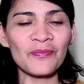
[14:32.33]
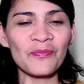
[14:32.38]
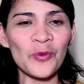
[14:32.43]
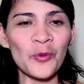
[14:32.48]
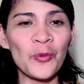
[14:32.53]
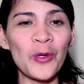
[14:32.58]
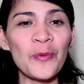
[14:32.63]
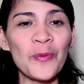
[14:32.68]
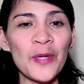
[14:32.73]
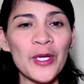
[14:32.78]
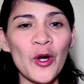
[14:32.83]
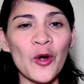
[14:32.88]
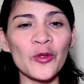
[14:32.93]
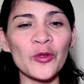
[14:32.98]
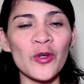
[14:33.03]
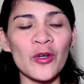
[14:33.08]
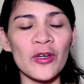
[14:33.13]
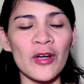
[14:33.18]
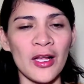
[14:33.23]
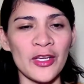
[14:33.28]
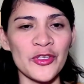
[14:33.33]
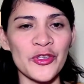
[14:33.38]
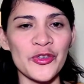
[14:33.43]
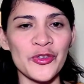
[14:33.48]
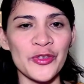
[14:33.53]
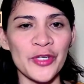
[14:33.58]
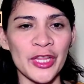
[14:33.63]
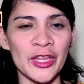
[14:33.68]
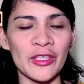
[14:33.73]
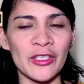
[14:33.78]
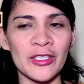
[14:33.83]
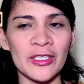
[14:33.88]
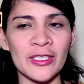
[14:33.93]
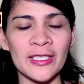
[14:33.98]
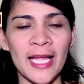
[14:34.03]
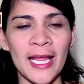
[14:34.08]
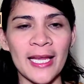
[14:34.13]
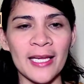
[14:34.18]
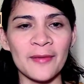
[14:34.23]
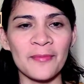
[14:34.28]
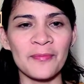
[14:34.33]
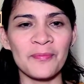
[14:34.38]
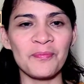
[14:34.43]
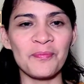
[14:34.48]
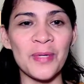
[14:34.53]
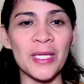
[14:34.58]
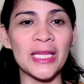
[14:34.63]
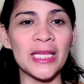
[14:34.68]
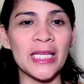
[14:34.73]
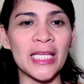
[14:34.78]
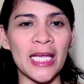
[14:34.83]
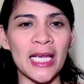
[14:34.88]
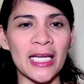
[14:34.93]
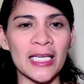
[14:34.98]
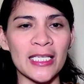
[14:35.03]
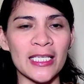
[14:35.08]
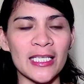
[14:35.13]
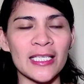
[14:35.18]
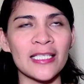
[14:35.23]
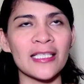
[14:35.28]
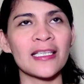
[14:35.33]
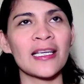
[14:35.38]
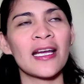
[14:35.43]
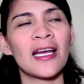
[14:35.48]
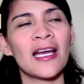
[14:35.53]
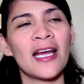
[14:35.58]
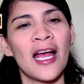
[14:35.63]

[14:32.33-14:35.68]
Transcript: when we go to concert, no, like BTS.